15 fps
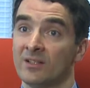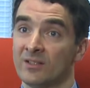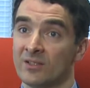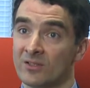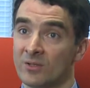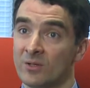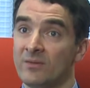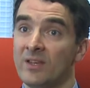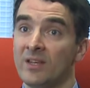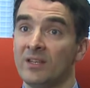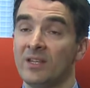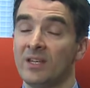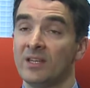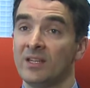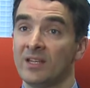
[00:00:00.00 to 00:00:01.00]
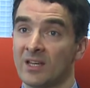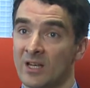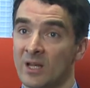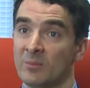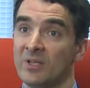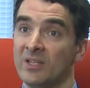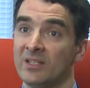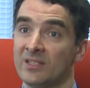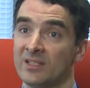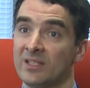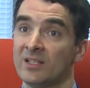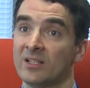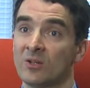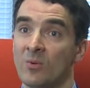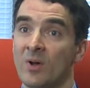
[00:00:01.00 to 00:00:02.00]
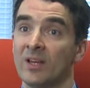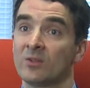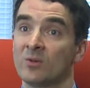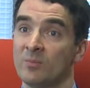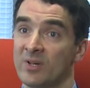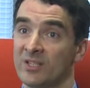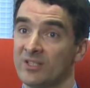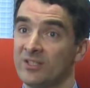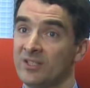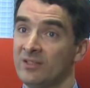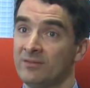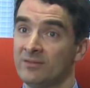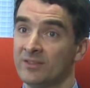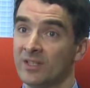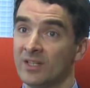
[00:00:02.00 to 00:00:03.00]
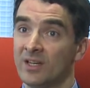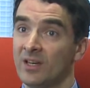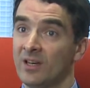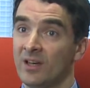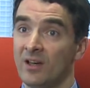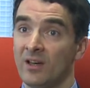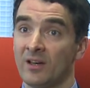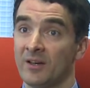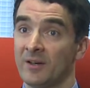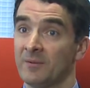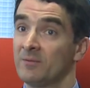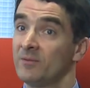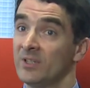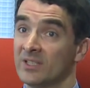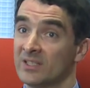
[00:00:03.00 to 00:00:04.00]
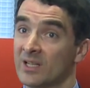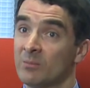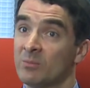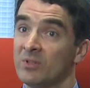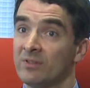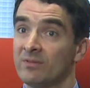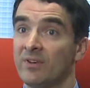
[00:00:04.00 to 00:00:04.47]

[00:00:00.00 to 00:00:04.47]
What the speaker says: the Slovenian economy is still quite competitive. For example, the